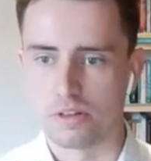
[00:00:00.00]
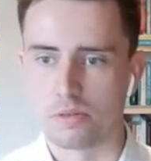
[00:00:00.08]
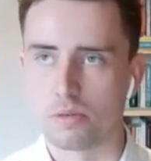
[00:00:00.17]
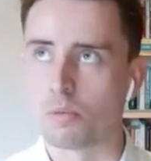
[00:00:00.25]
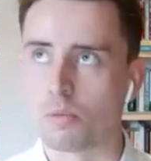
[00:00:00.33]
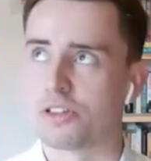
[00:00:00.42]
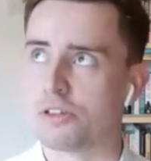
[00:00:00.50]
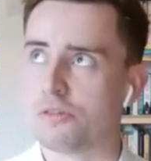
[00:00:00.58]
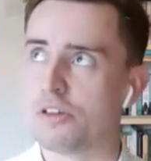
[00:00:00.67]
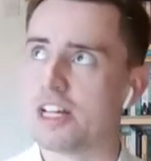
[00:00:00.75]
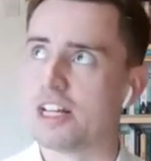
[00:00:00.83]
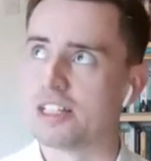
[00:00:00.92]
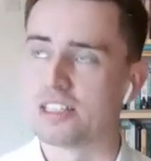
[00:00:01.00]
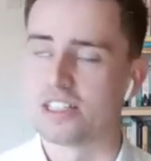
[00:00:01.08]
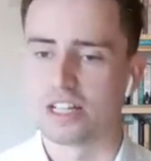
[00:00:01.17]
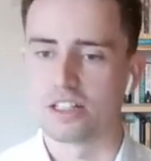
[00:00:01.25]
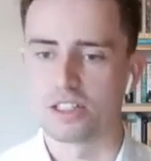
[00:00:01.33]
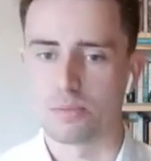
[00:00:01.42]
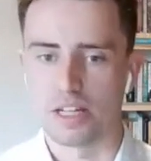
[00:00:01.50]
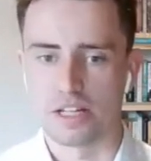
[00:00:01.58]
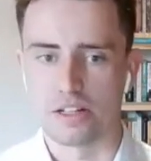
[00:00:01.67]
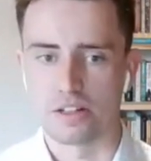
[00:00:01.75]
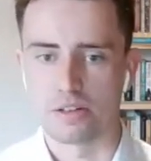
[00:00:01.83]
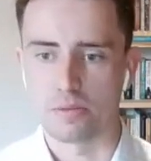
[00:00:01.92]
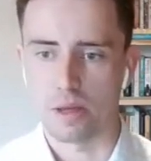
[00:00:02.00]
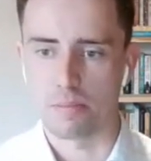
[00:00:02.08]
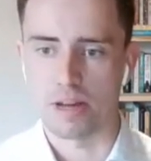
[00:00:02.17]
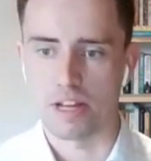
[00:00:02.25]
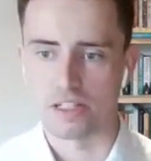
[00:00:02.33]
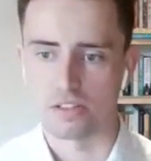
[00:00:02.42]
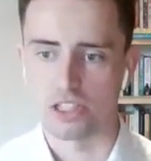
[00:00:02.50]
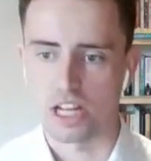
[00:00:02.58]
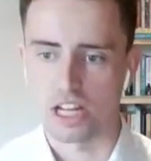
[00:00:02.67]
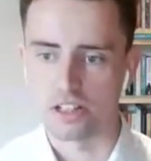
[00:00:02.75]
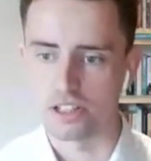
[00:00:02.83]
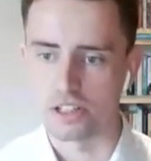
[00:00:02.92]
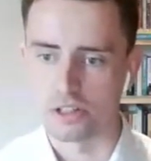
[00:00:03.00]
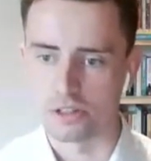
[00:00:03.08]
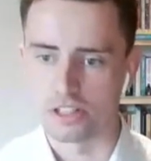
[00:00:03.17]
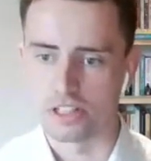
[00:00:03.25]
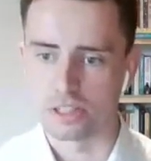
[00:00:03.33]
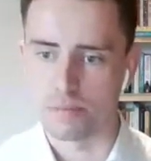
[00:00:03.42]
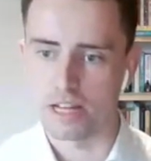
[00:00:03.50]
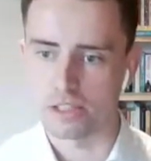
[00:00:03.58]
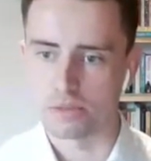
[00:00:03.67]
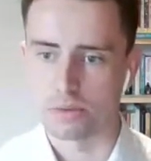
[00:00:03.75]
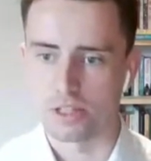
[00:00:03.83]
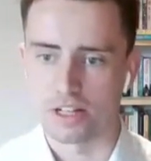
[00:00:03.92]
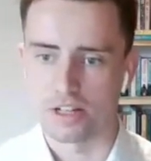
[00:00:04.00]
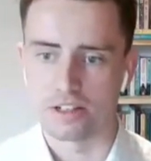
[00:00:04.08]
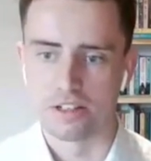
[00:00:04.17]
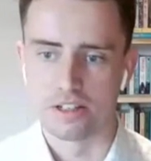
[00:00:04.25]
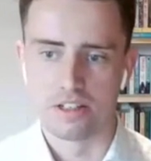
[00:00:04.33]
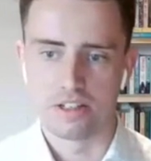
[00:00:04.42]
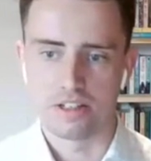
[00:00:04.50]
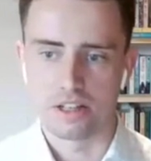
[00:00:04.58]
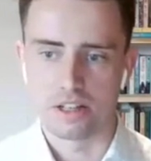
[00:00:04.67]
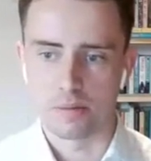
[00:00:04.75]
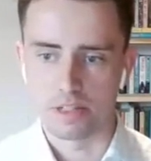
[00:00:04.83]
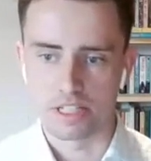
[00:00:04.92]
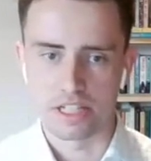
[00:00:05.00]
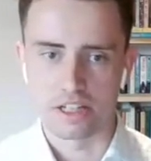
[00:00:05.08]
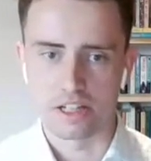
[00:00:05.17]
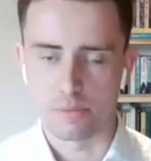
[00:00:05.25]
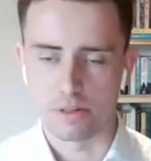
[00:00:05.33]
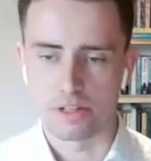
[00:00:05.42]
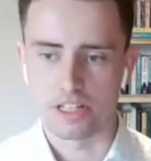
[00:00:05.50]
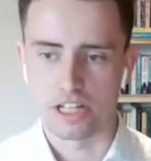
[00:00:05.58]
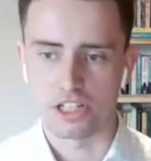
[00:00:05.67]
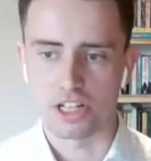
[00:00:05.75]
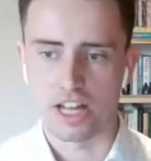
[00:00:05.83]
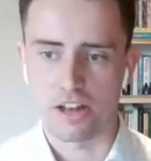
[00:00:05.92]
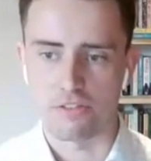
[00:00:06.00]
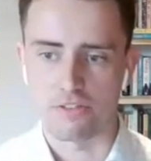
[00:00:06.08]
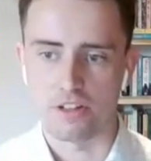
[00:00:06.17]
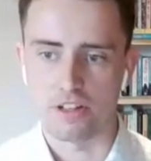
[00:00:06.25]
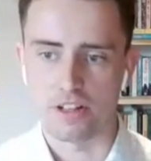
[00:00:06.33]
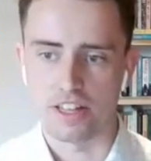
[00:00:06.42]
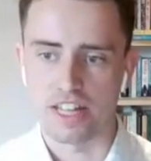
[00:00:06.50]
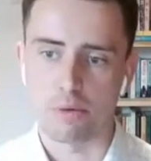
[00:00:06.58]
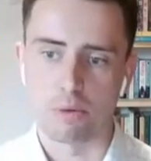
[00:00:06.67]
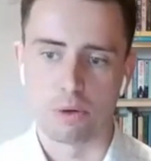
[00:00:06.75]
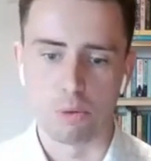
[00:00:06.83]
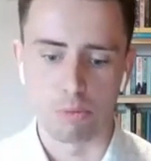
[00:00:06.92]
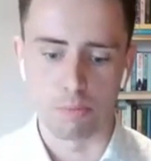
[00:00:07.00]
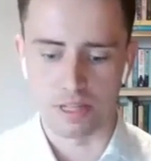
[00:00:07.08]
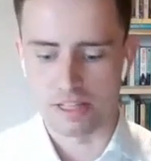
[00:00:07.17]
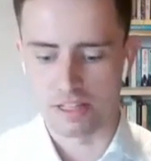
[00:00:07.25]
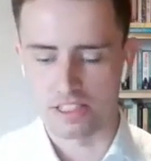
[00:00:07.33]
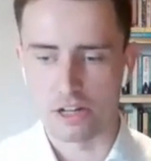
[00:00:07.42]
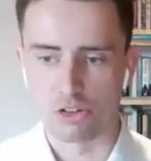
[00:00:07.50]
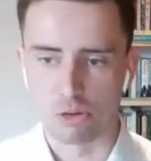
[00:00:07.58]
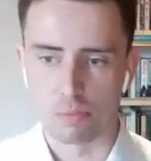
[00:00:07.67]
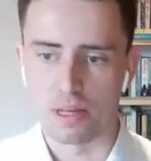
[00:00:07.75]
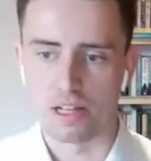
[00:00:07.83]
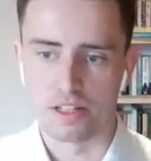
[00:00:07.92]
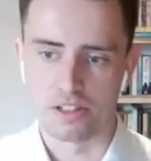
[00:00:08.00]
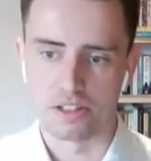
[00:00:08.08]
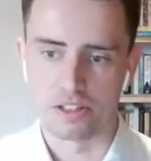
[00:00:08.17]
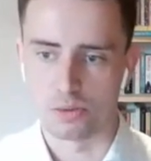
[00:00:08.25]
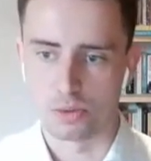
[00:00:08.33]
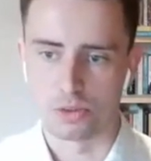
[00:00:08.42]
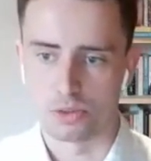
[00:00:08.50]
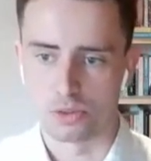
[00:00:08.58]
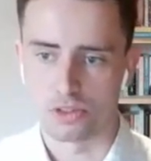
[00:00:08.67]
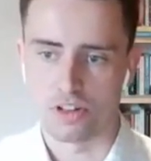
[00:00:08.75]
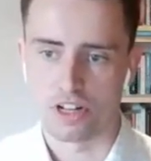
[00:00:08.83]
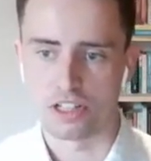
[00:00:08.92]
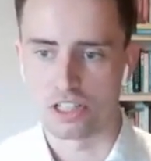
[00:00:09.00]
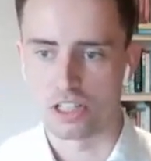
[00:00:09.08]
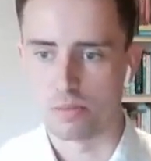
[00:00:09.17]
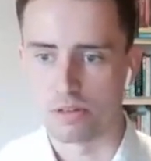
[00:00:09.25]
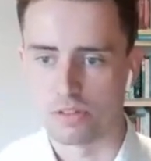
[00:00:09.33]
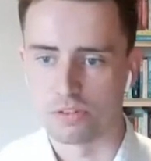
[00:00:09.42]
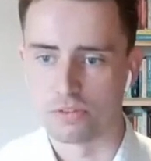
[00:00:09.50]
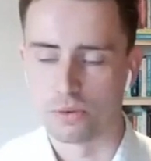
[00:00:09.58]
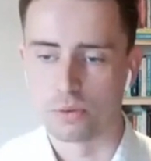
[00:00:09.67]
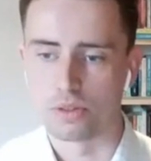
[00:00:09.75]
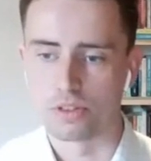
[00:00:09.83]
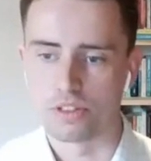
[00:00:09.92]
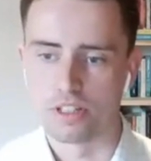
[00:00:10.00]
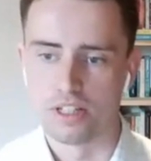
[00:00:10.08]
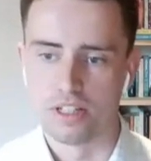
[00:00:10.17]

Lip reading: what's the realistic speed and pace of change that you could expect within a decarbonisation effort. And that will all be central pillars towards your strategy moving forwards.